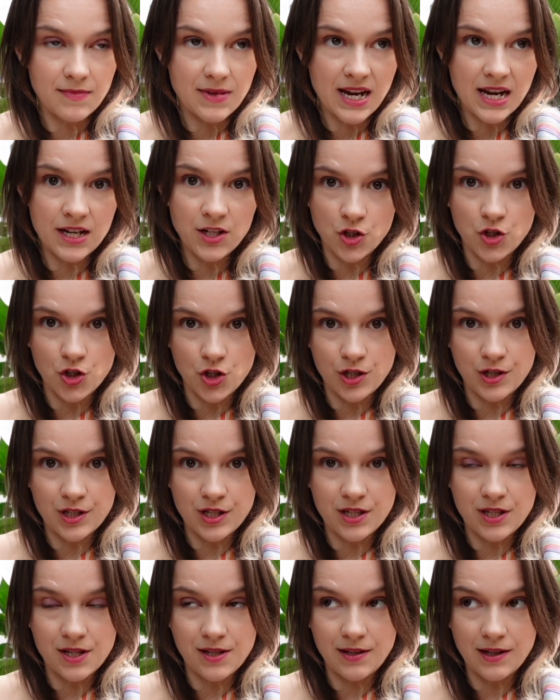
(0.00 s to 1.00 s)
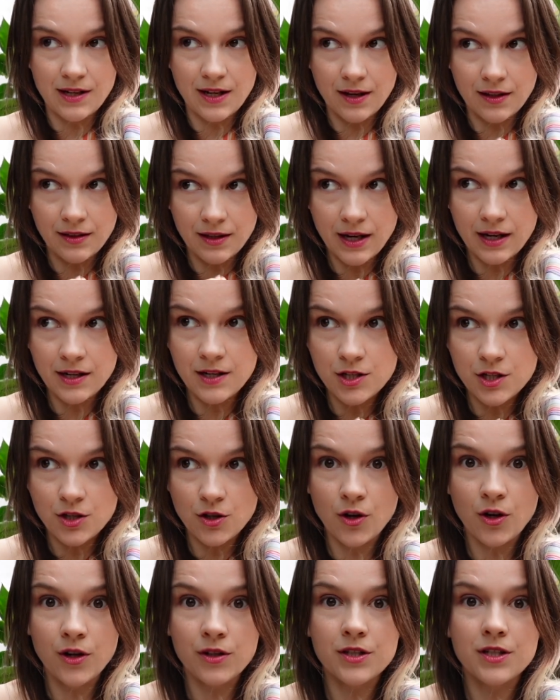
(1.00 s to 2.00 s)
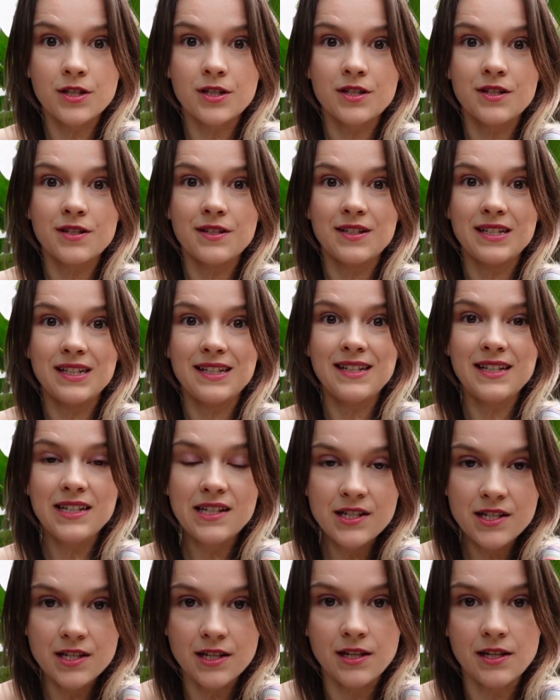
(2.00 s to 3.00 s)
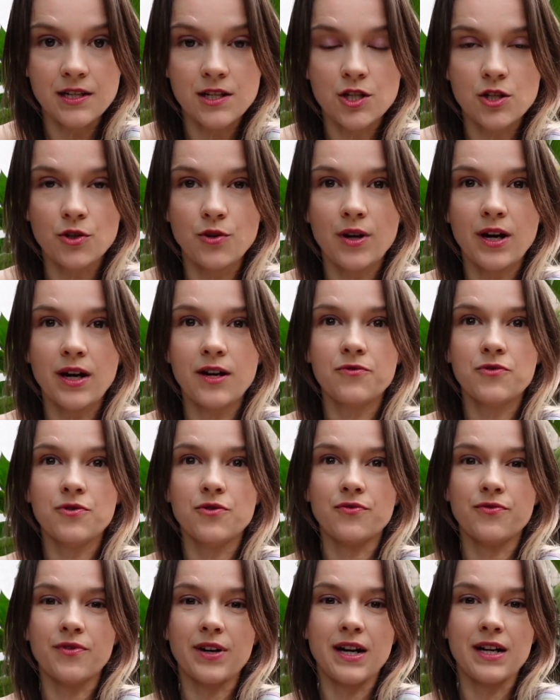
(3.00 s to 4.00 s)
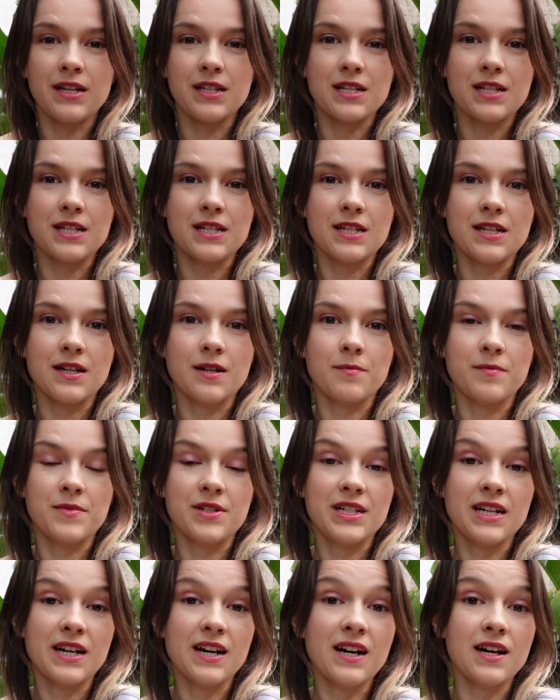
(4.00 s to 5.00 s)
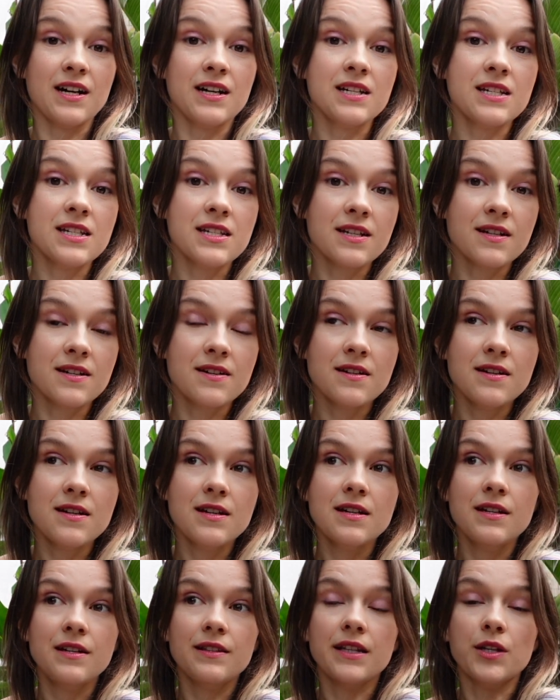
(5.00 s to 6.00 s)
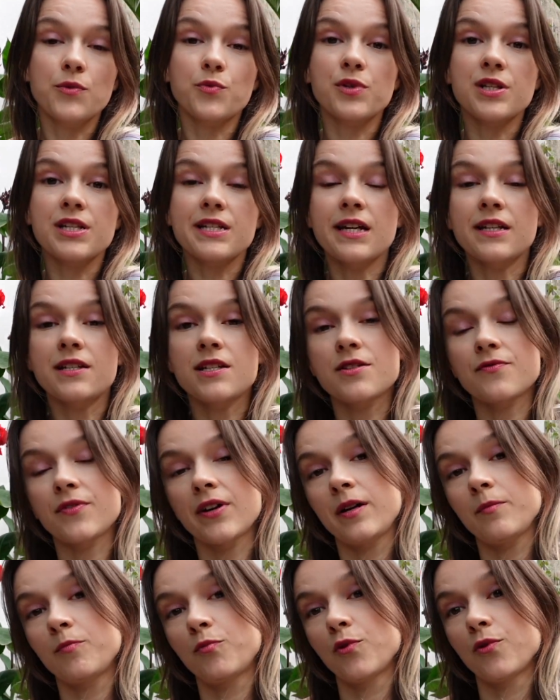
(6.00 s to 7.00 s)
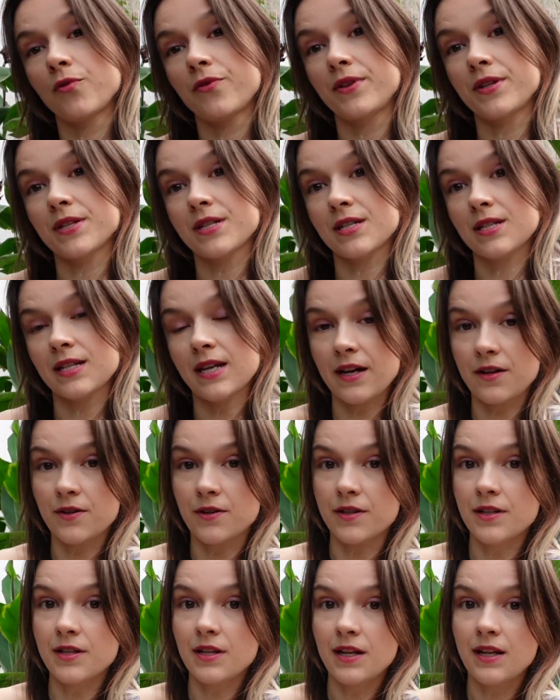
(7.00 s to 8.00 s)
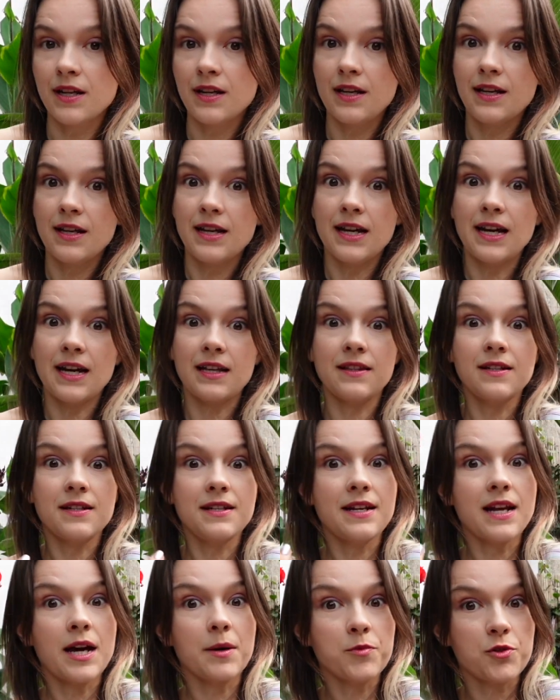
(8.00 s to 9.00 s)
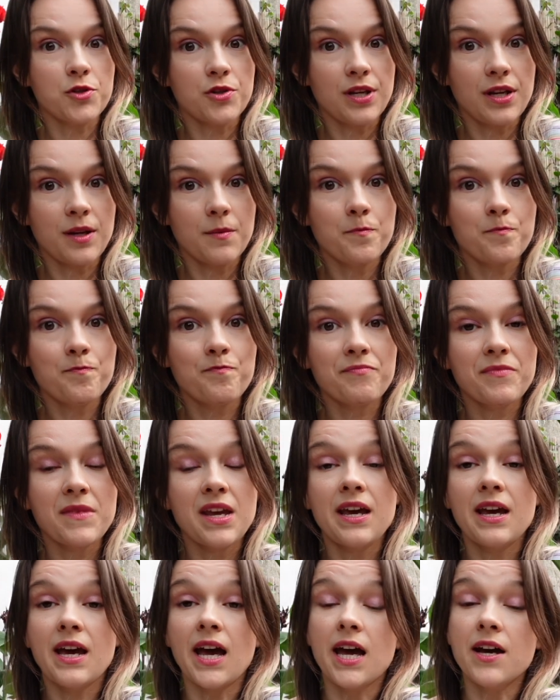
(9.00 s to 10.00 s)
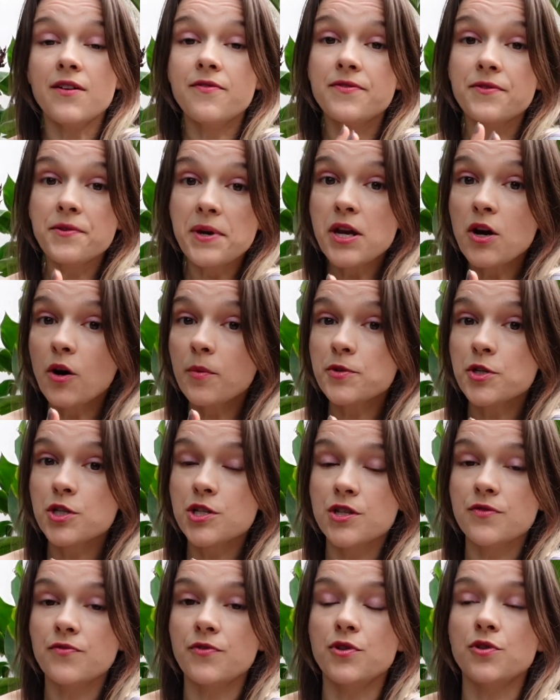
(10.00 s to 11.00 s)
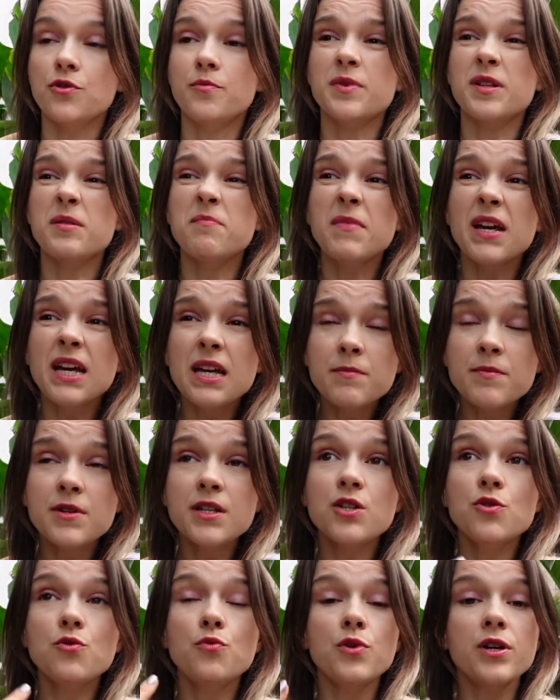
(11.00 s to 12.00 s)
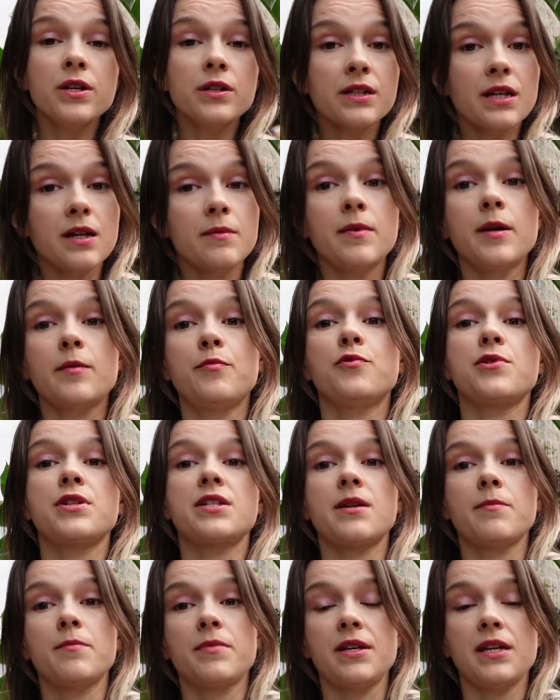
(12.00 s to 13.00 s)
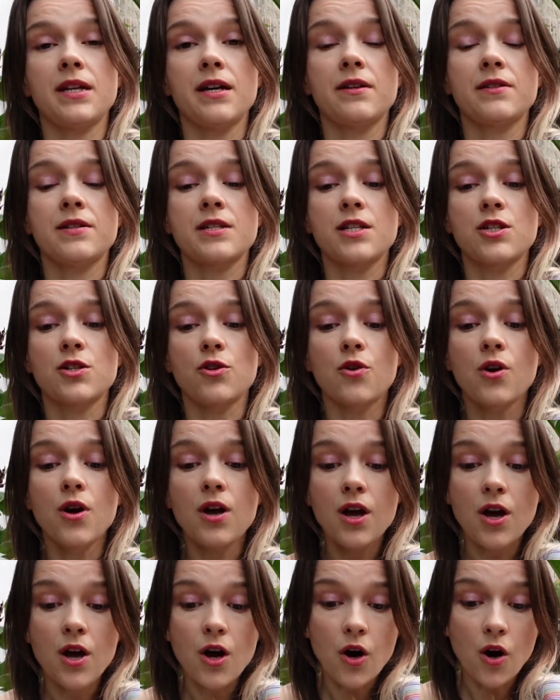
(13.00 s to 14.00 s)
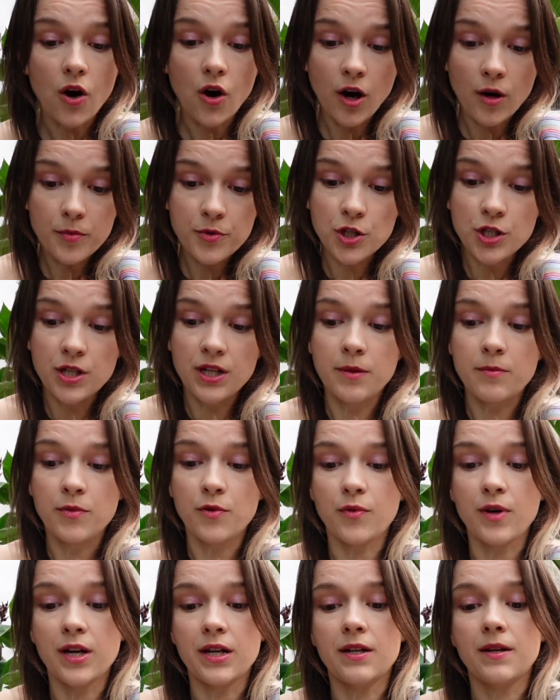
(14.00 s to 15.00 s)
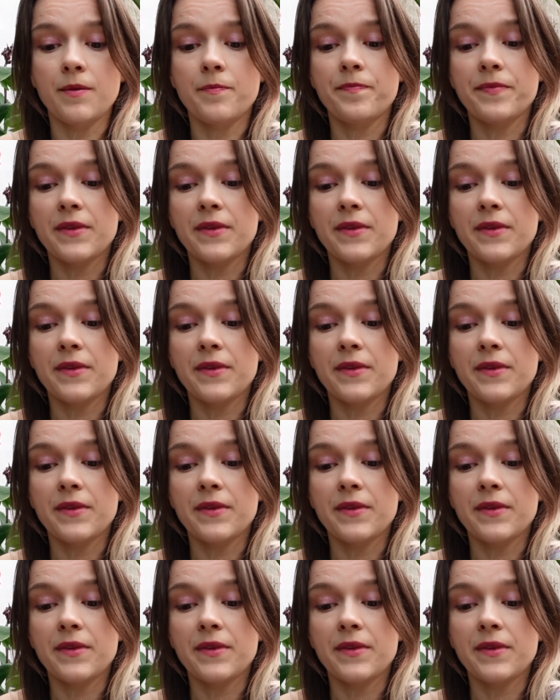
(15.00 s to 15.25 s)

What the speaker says: energies. And that is not easy. So you have to find some task that will satisfy both the Saturn and the Neptune. I have 3 options for you, but maybe you will come up with something else. So option number 1